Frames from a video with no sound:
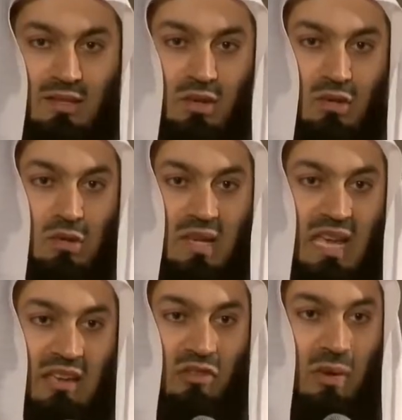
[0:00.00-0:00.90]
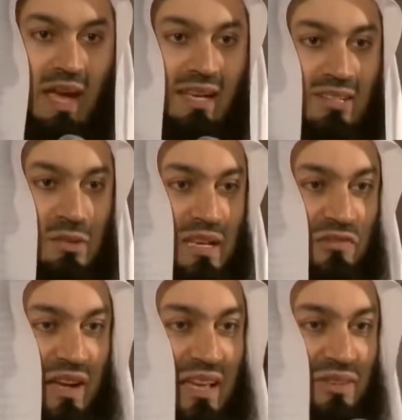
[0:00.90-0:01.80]
You know, today if you had a
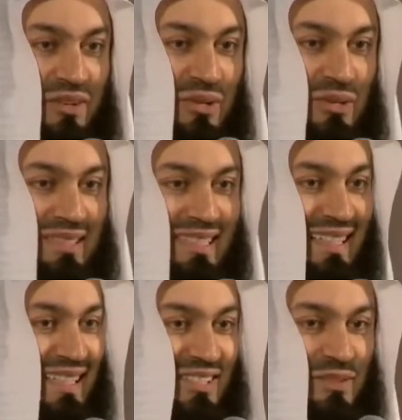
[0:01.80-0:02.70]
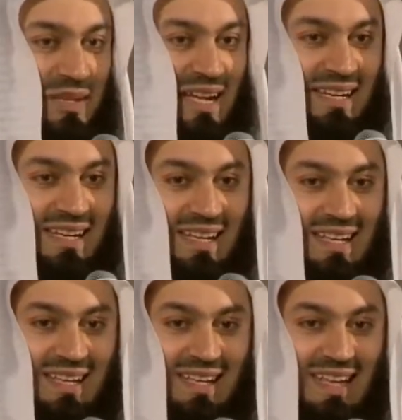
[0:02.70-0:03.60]
twenty-five-year-old,
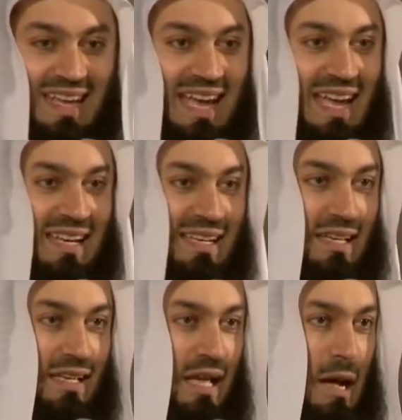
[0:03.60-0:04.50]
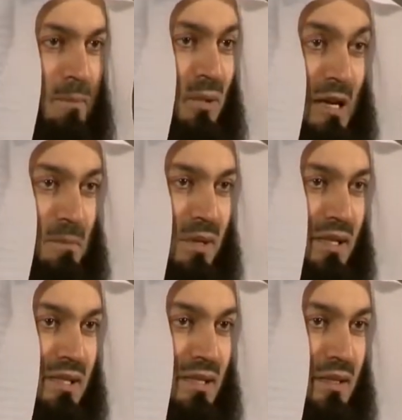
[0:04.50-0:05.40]
subhanallah, and uh, upright
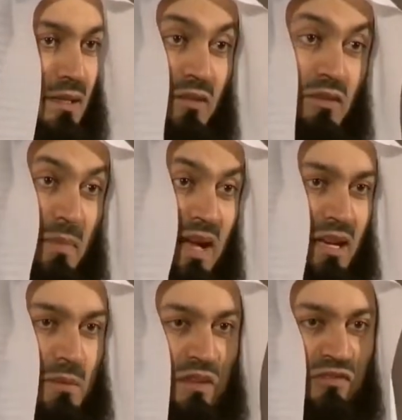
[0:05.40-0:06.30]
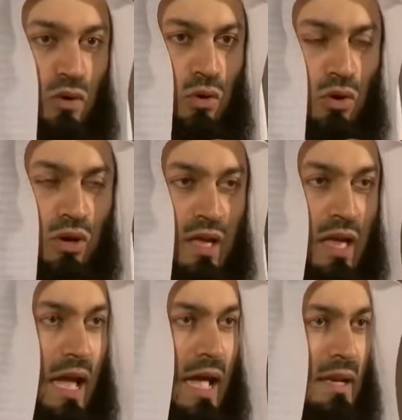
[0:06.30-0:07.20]
person, never married before,
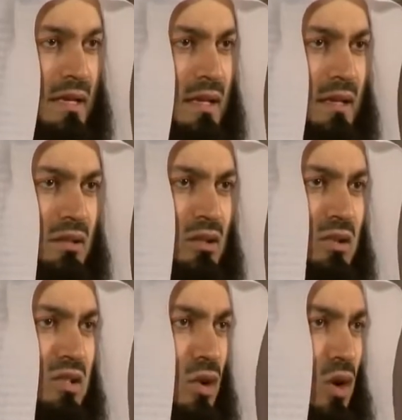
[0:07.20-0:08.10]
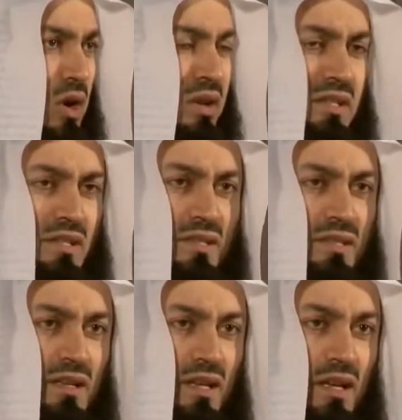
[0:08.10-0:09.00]
and, uh, you know, so
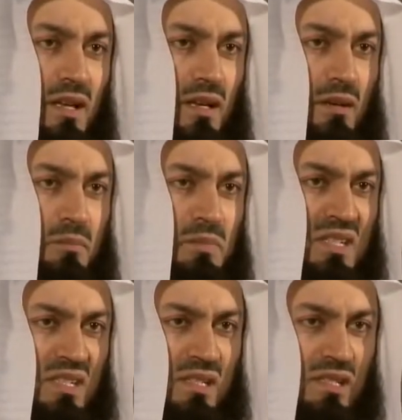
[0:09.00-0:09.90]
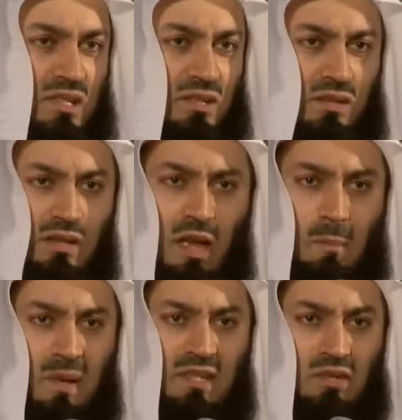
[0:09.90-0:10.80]
honest, uh, business,
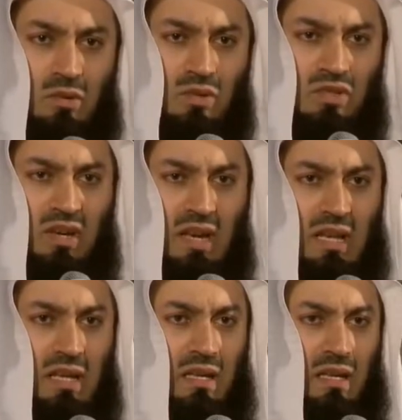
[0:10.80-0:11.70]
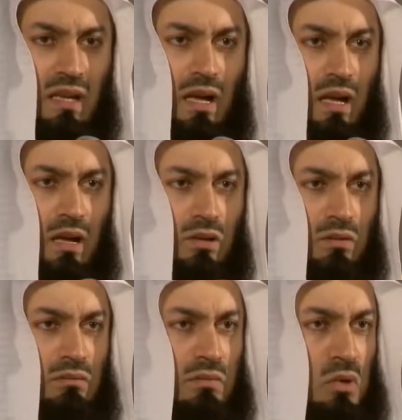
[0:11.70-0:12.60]
a person who's really uh,
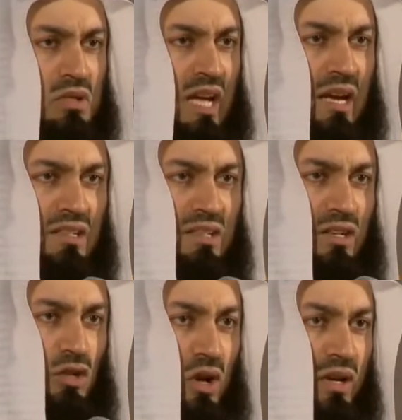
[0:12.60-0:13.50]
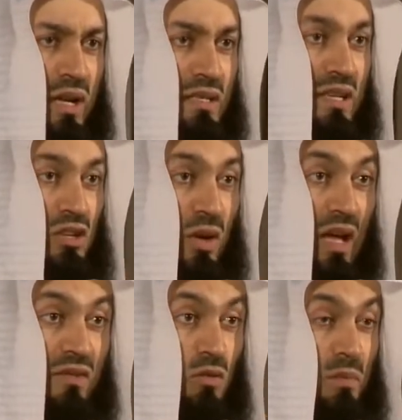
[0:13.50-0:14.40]
good character and conduct, and you
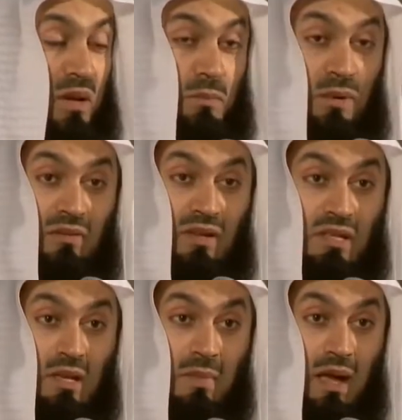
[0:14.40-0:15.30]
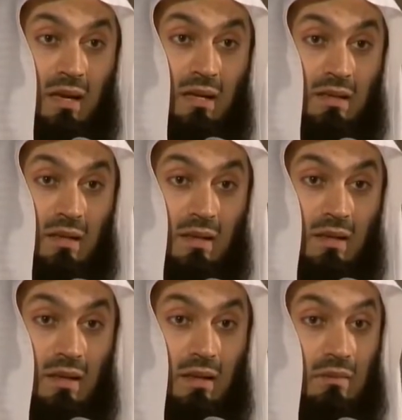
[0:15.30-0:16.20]
have a woman previously married,
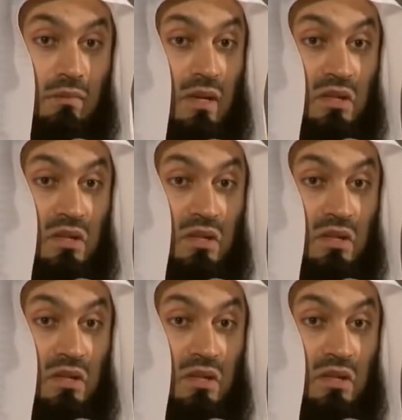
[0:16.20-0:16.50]
uh,